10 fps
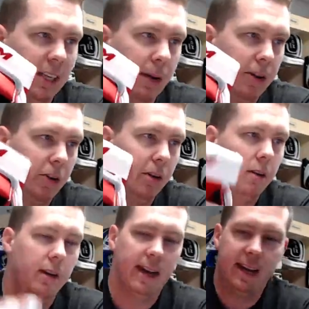do it.
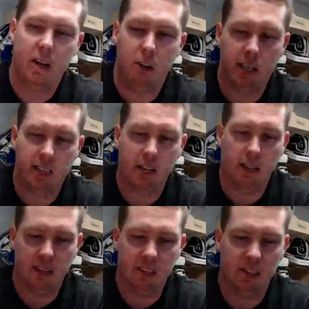And I can already tell like
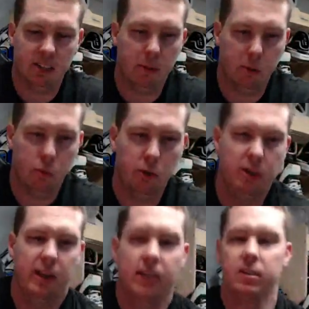this is going to be really
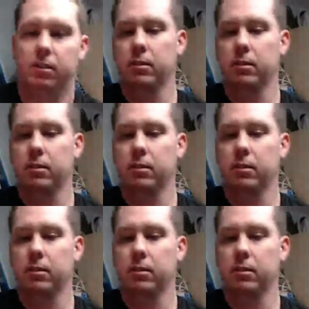nice.